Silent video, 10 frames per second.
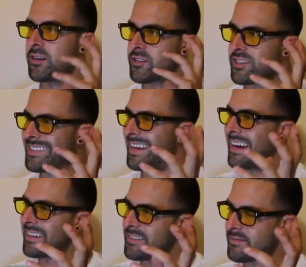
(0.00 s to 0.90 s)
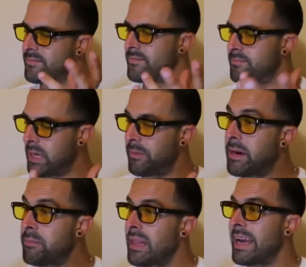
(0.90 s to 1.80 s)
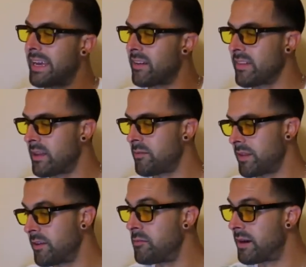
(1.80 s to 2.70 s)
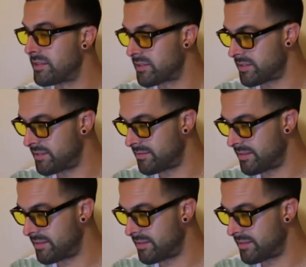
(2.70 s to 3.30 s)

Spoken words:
you're just not maybe applying it on the level that you must,